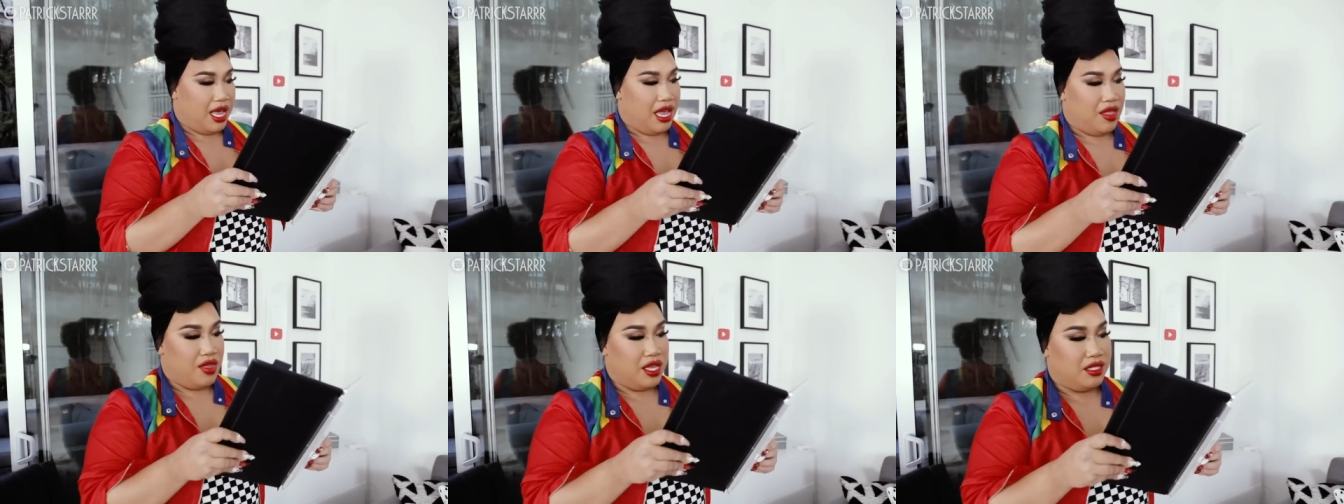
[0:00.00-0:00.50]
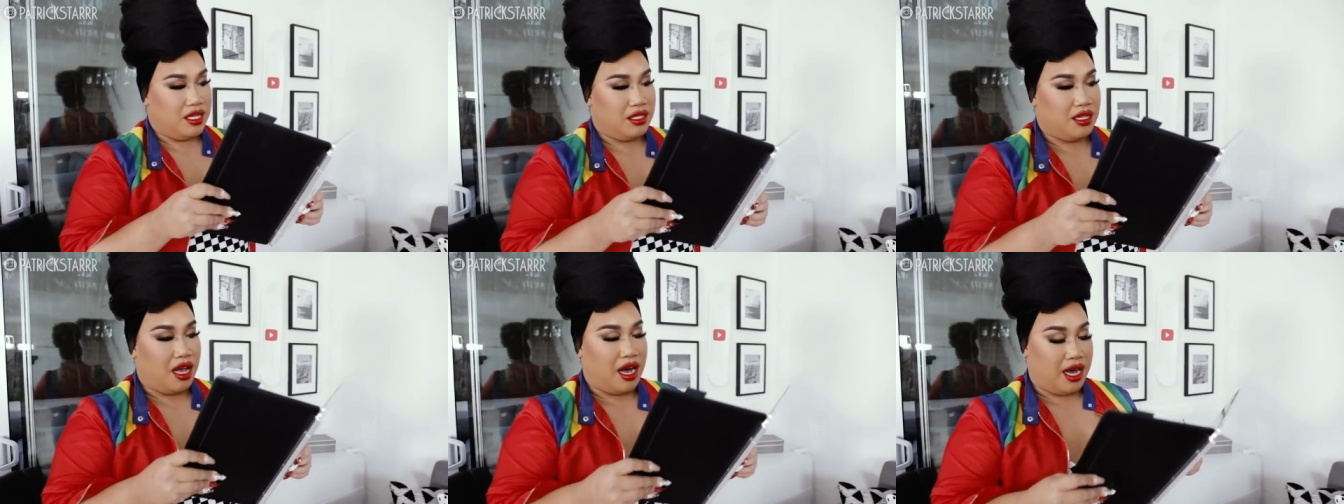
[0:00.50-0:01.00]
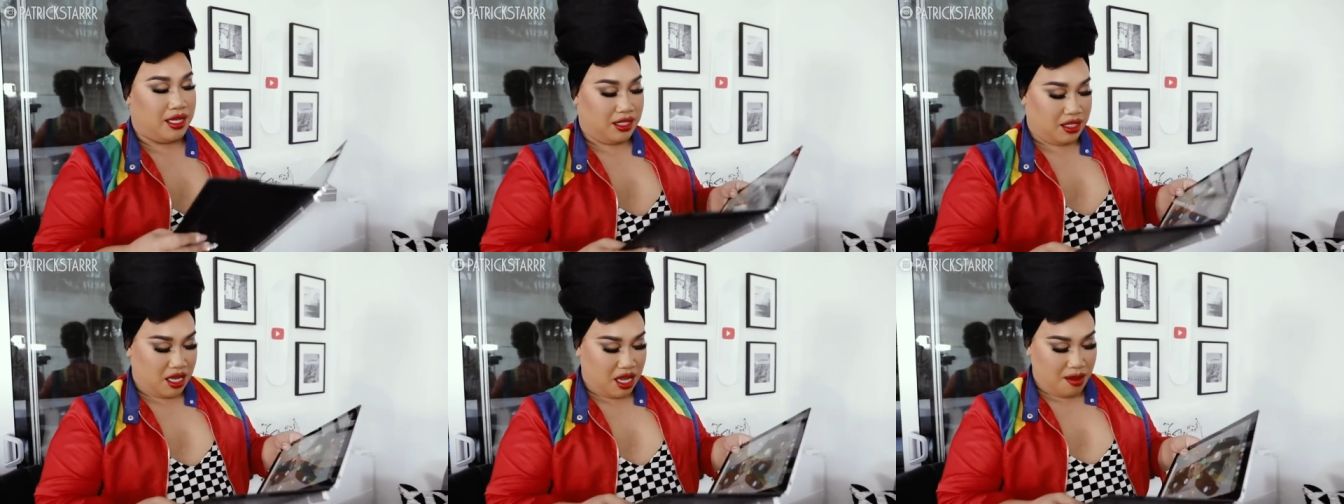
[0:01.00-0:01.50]
And this is
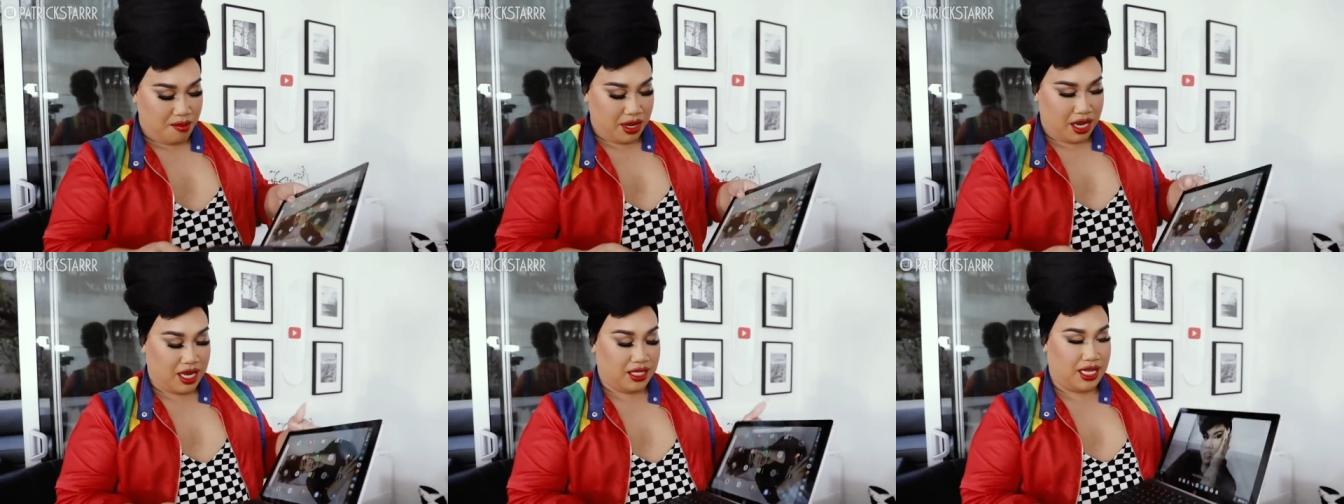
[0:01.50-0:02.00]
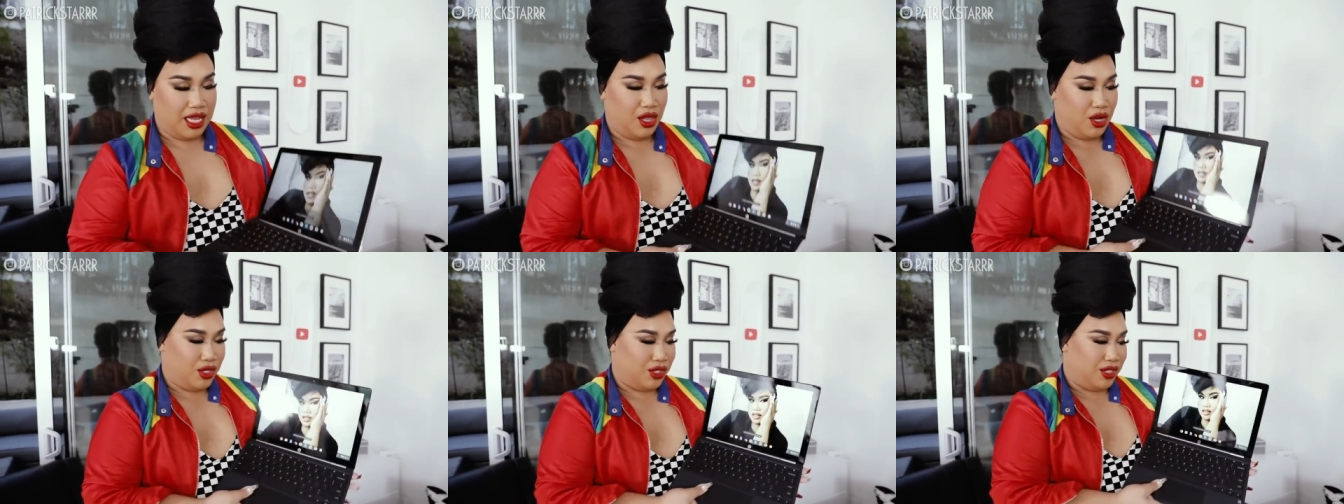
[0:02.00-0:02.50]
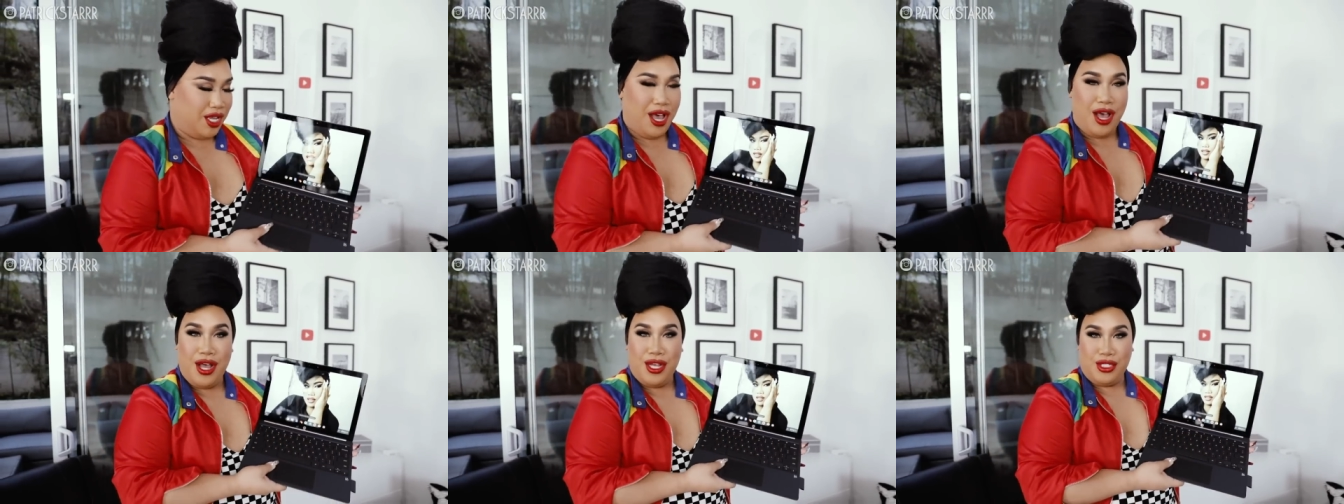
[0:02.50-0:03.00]
awesome because it looks
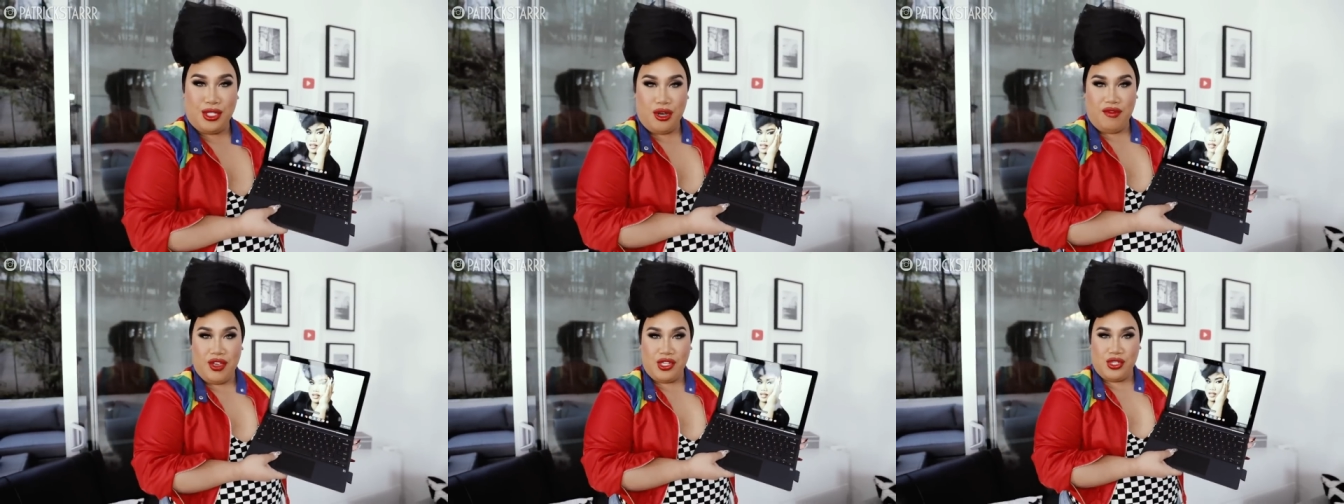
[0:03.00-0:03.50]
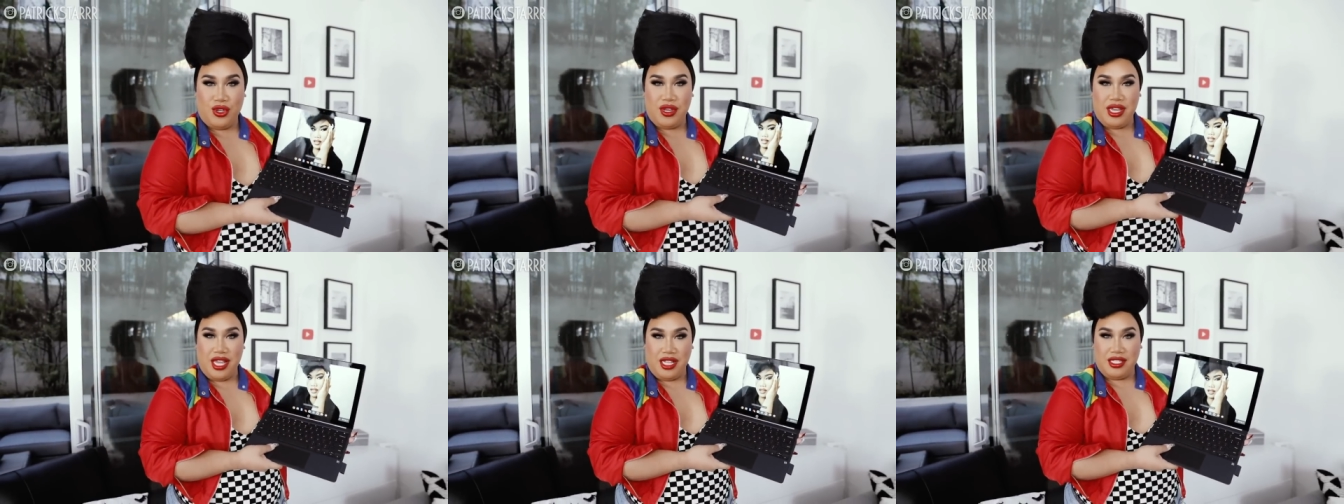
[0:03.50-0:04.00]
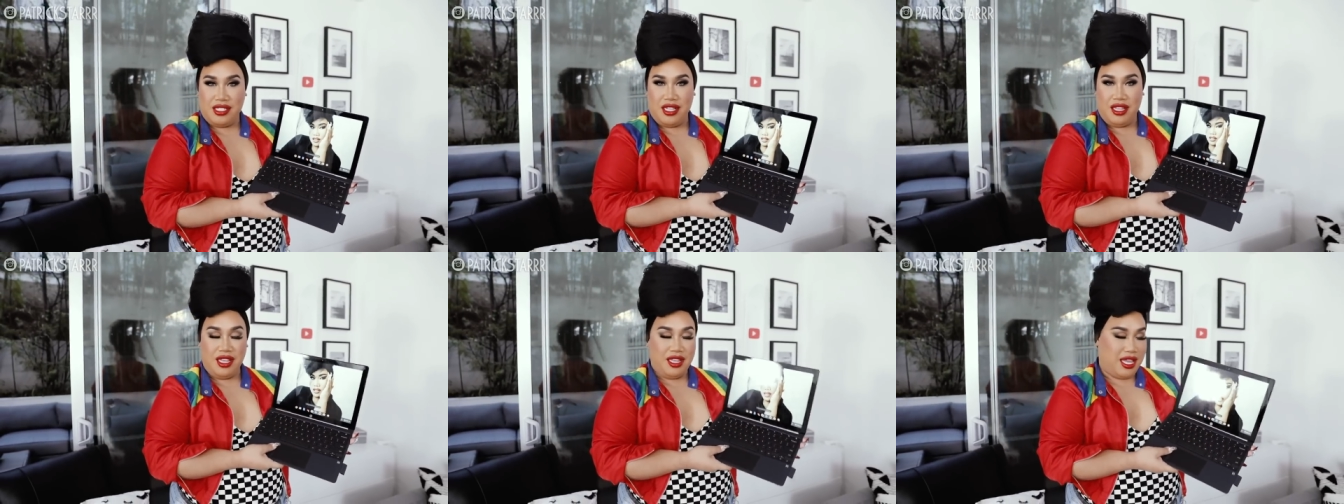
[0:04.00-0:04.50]
so official
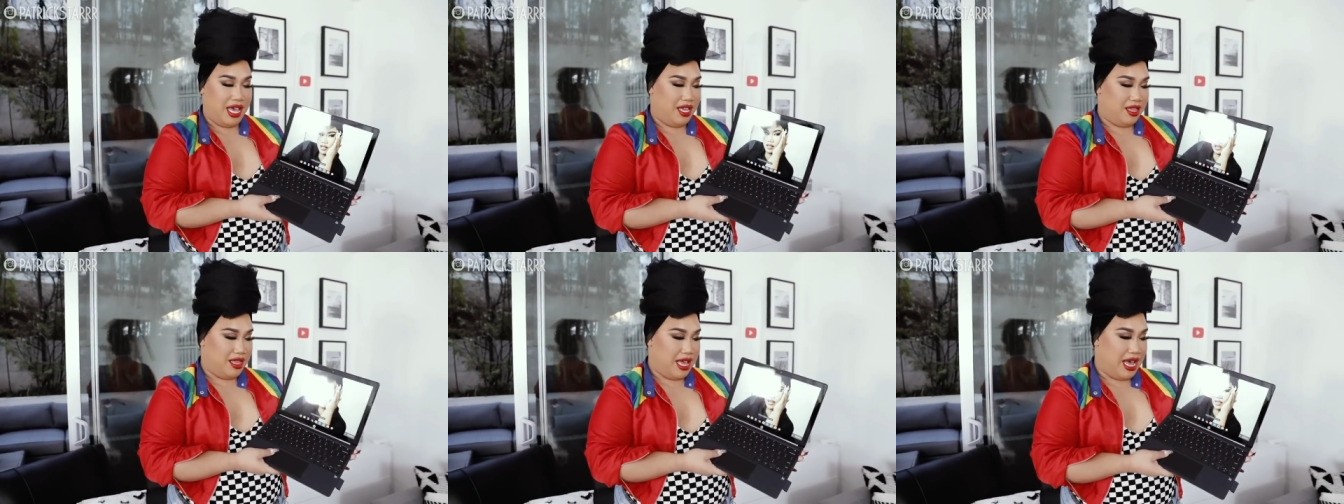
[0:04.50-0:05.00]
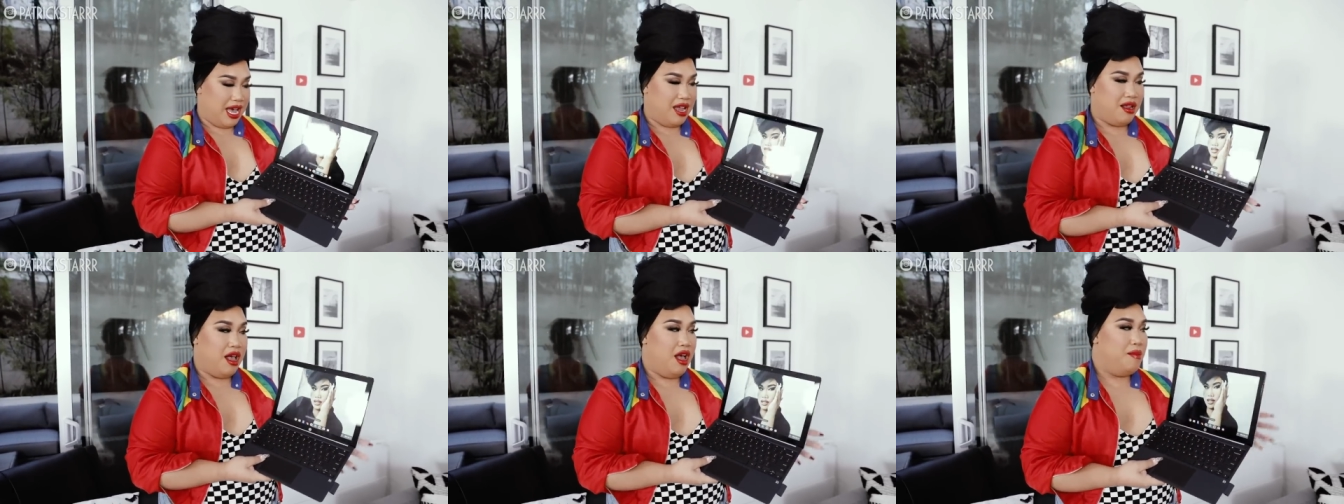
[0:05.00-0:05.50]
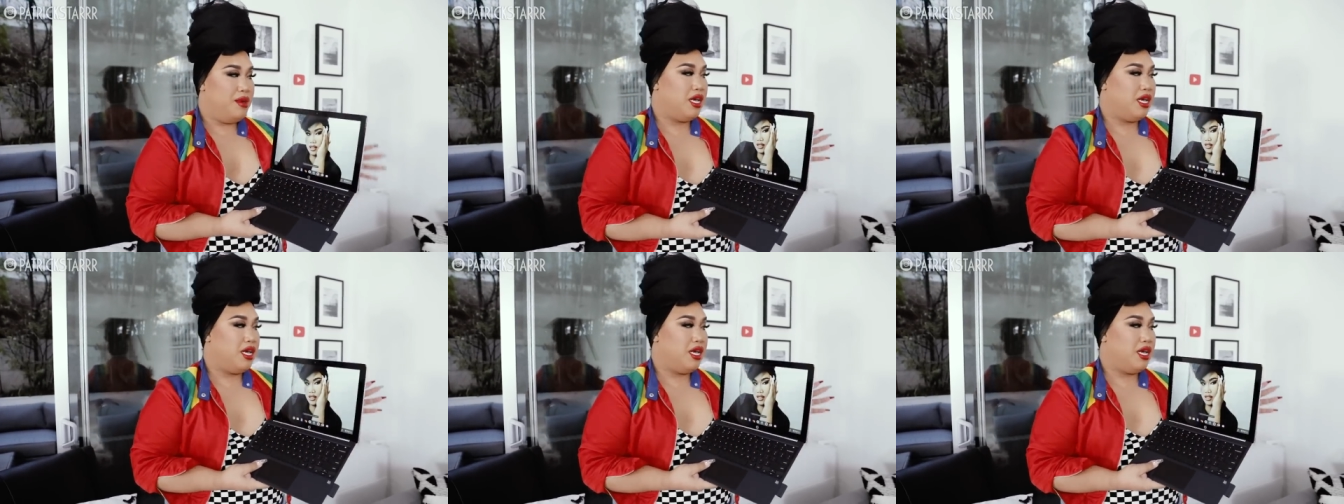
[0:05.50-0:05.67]
instantly like that,